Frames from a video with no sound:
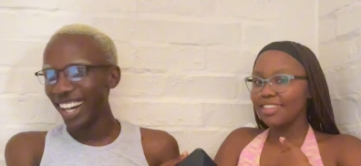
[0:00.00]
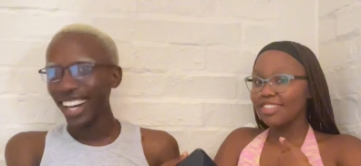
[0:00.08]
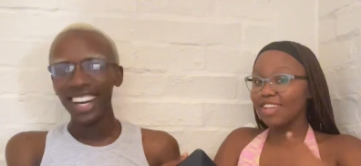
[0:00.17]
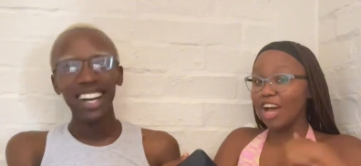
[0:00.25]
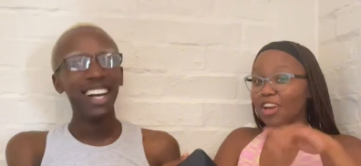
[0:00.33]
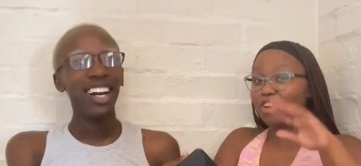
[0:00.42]

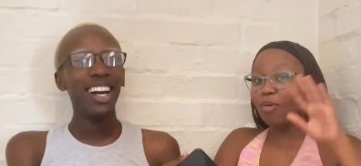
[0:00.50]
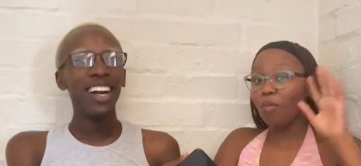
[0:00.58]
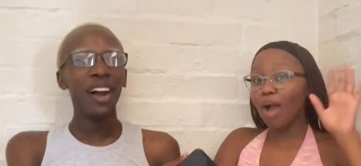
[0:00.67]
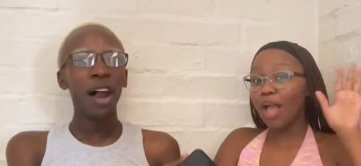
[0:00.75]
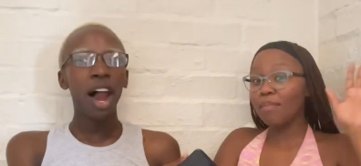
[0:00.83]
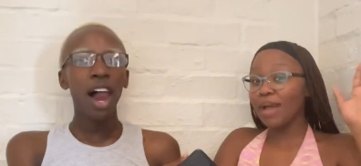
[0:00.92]
Speaker 1: So I don't know
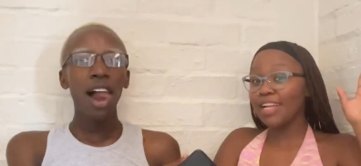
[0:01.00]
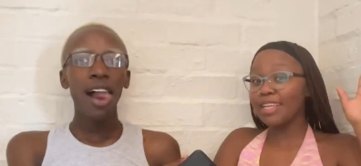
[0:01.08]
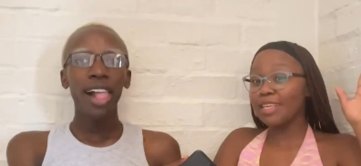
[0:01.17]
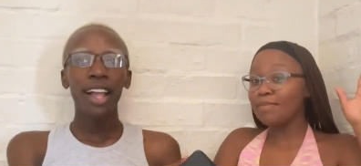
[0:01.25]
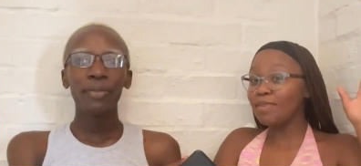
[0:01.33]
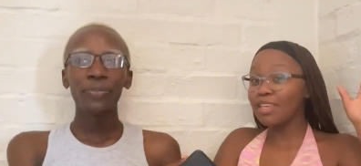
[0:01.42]
why I'm
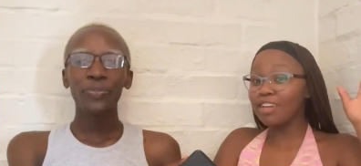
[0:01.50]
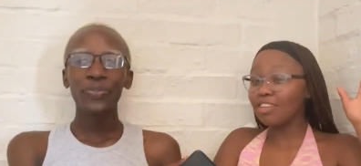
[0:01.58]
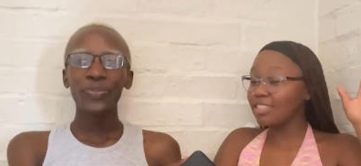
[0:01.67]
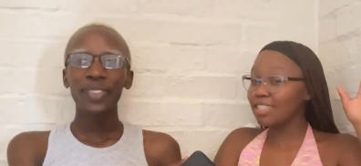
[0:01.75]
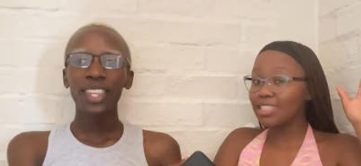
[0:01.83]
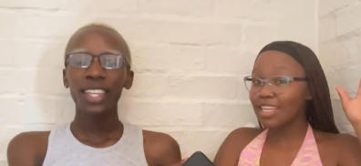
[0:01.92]
adding EBE
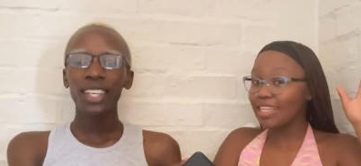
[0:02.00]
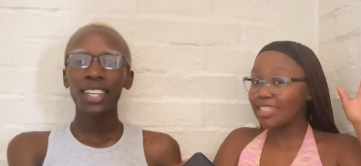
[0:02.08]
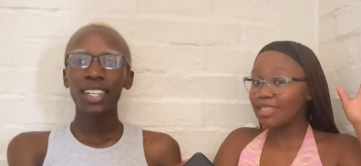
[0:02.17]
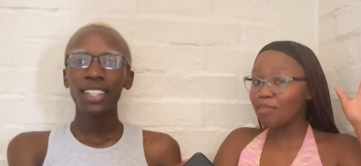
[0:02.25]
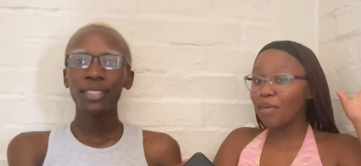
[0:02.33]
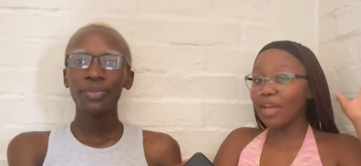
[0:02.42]
onto this
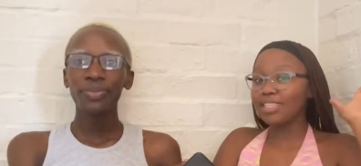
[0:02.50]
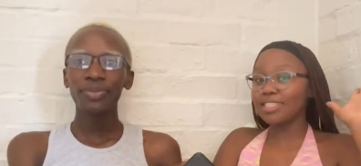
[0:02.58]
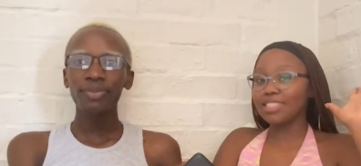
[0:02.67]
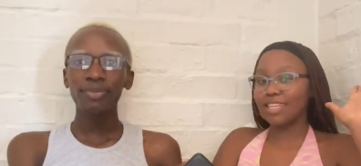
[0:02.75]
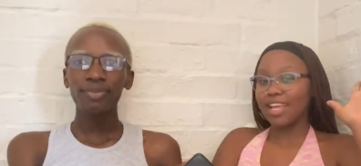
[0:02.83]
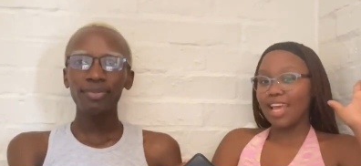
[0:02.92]
list, but
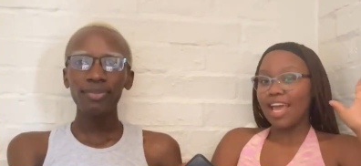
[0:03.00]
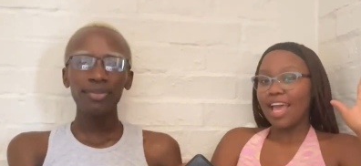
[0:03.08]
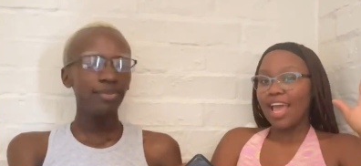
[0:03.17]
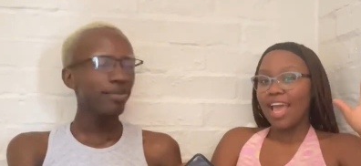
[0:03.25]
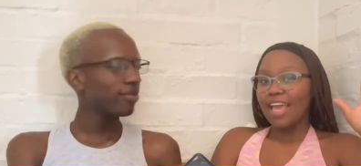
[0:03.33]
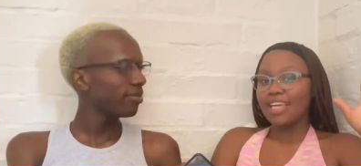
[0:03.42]

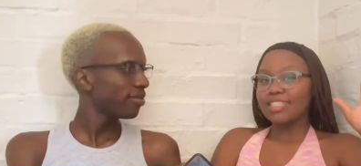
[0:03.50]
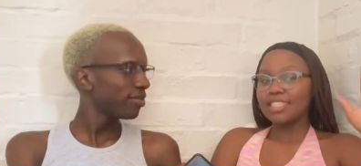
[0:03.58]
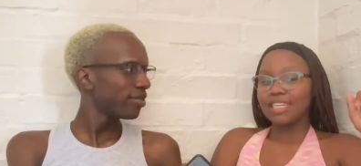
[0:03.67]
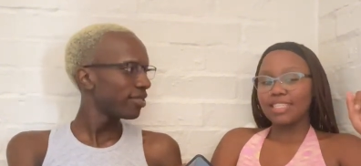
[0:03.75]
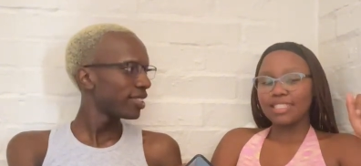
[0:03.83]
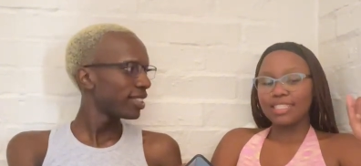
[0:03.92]

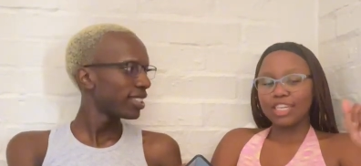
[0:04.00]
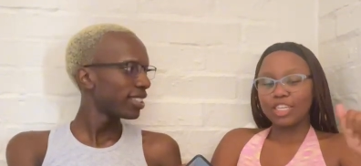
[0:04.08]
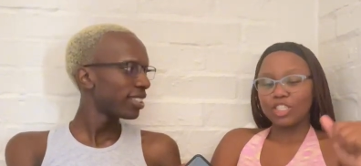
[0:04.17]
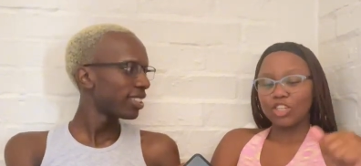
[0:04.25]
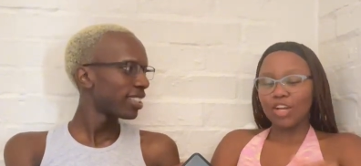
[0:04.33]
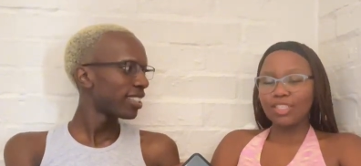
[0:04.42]
isn't it
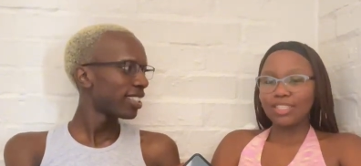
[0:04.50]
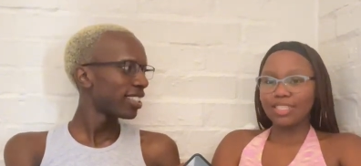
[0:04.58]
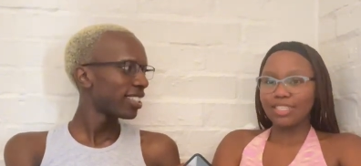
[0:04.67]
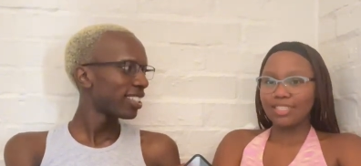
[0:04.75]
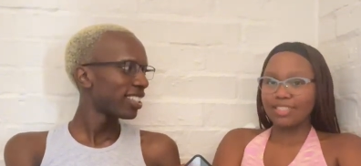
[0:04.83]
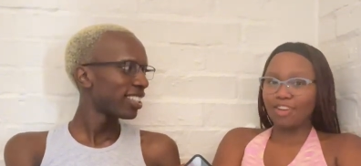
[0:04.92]
second
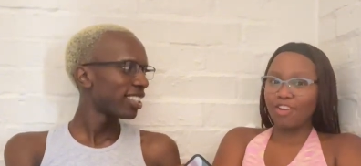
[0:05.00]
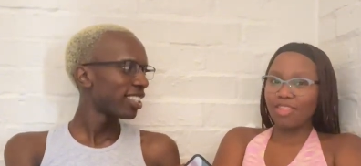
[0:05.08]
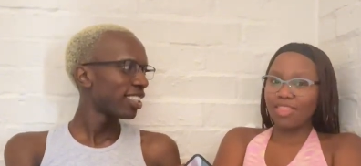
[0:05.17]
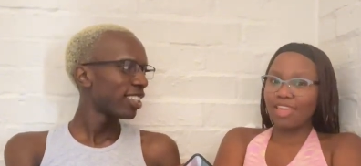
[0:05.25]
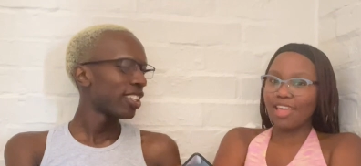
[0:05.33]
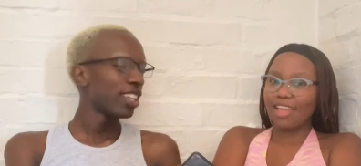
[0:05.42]
chances are a
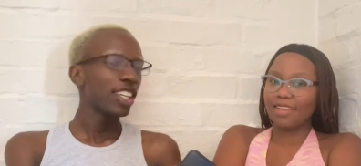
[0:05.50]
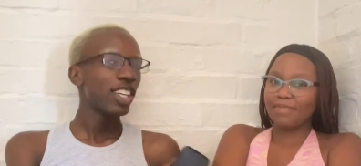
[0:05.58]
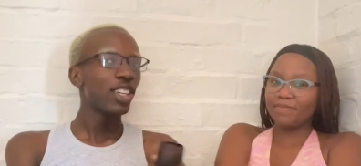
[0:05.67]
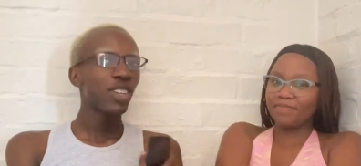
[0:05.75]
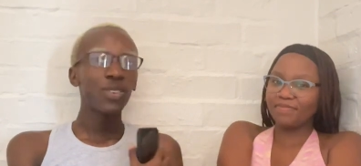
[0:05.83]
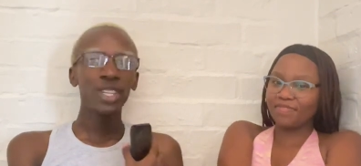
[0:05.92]
thing?
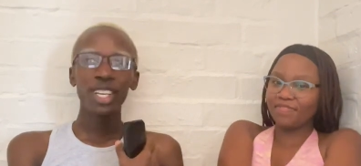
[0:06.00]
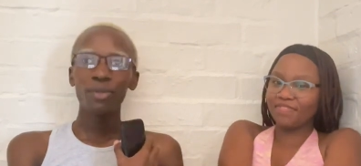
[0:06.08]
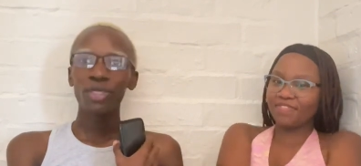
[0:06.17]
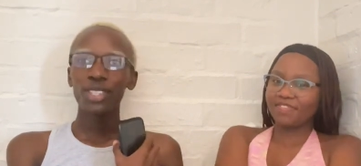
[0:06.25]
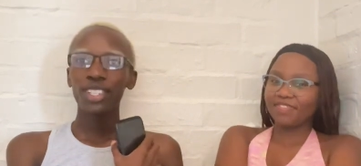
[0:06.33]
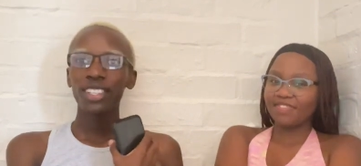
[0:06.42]

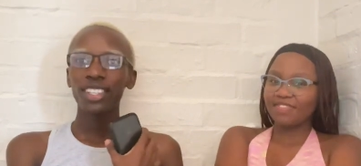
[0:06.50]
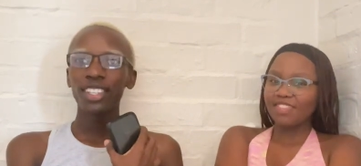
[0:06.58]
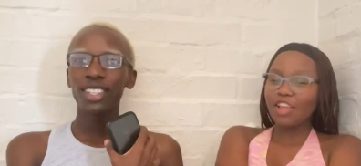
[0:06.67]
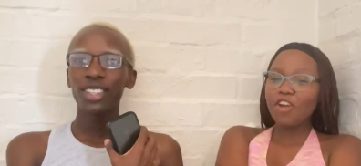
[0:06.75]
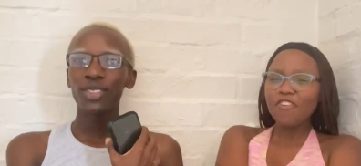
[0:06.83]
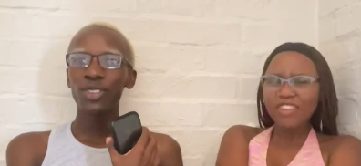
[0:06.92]
Speaker 2: redemption.
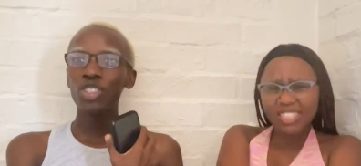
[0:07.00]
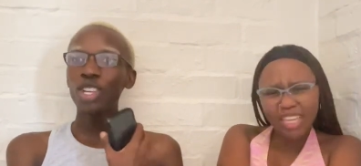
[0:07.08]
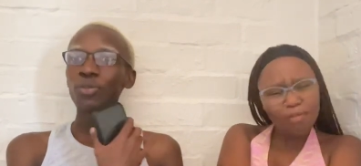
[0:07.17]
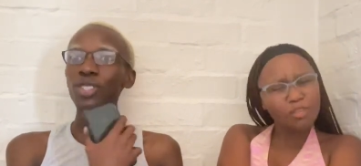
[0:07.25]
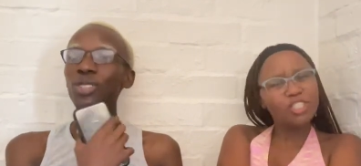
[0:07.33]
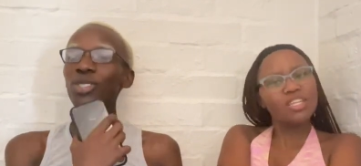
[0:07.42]

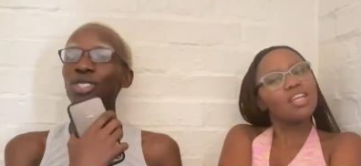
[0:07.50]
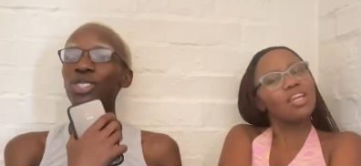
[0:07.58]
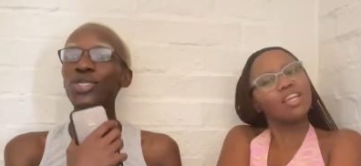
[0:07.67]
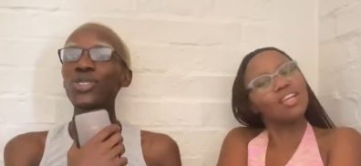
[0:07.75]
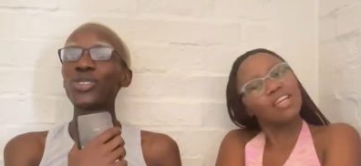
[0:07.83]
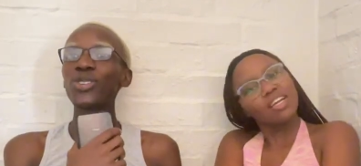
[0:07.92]
Redemption mm.
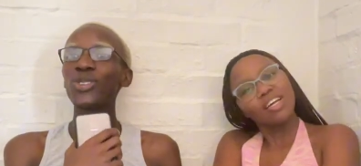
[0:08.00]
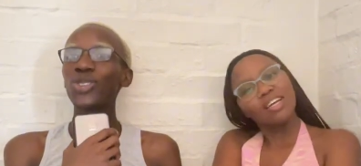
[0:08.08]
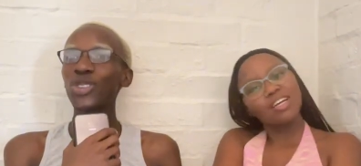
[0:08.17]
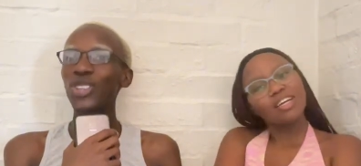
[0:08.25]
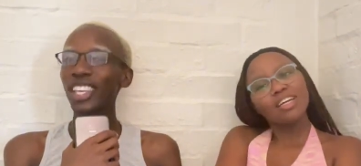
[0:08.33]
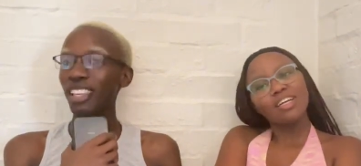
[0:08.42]
to
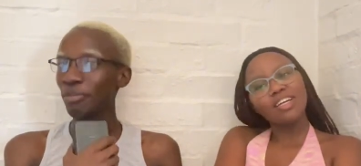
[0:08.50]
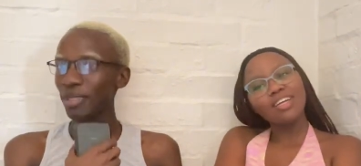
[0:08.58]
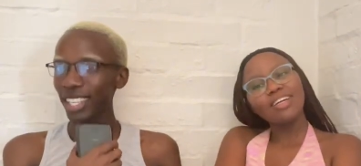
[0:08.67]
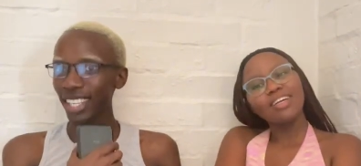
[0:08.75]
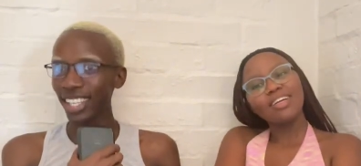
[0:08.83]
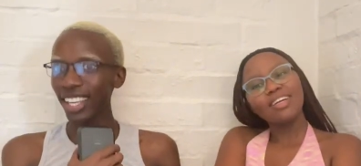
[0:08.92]

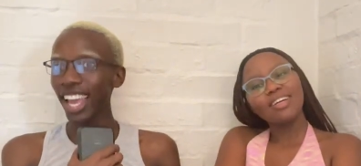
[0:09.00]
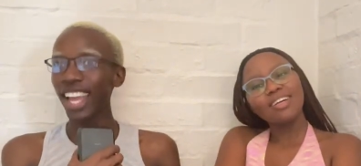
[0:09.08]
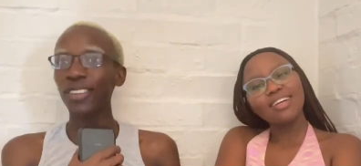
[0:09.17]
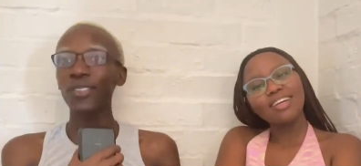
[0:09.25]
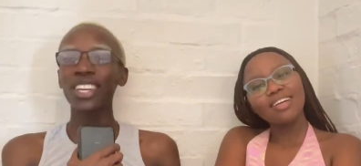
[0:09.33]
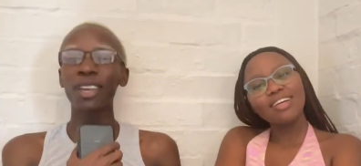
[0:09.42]
EBE
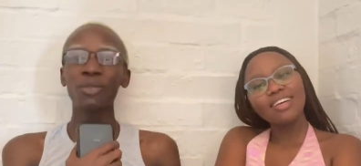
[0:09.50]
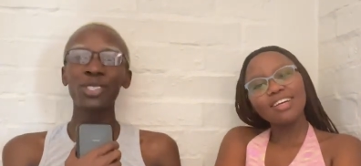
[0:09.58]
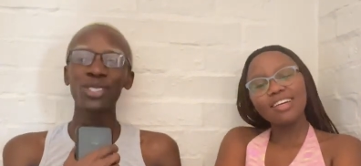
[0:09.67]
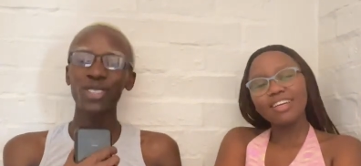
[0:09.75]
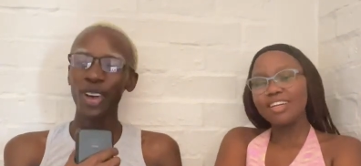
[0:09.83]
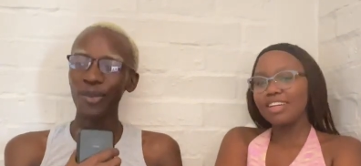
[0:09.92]
and
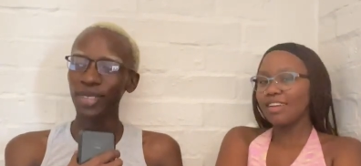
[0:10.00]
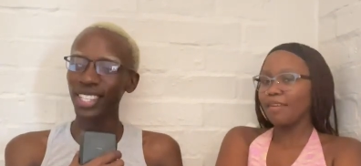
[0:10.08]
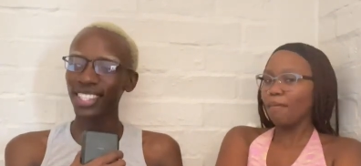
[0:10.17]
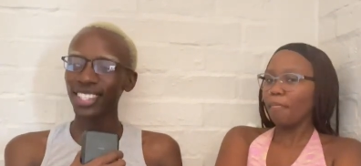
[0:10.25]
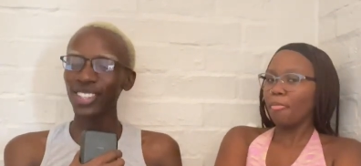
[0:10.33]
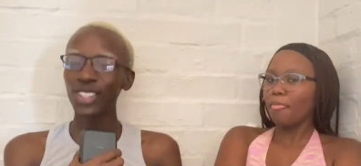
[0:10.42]
redemption to
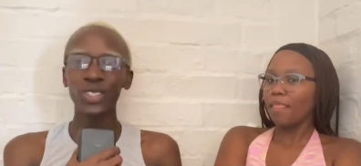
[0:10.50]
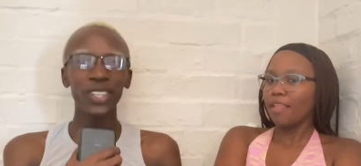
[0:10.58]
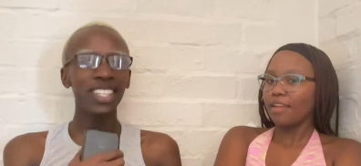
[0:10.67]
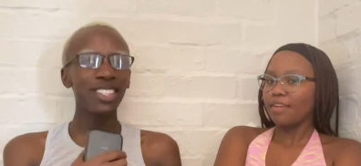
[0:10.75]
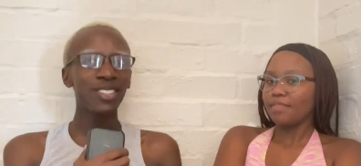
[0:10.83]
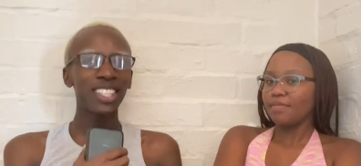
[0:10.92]
commerce.
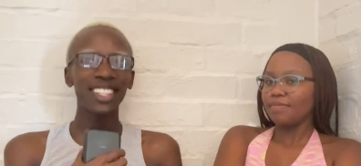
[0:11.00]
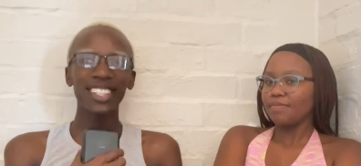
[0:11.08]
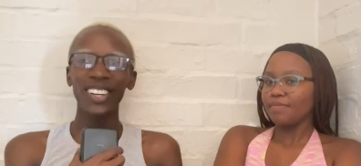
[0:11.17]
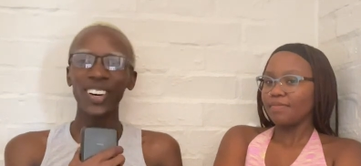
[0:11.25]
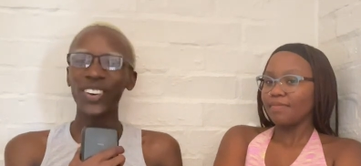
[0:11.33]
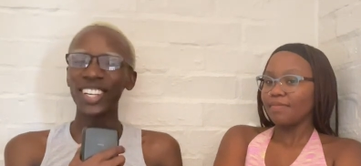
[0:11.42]
Always,
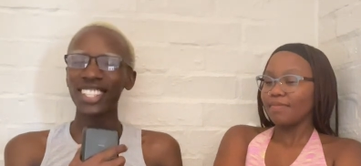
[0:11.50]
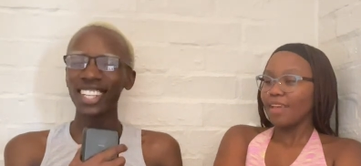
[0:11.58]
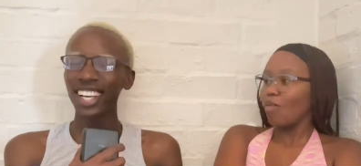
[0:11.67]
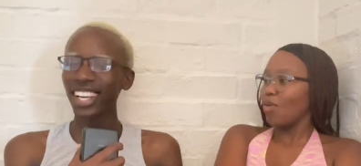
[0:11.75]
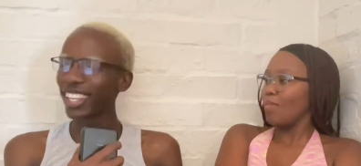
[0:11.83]
always. Uh, what ah.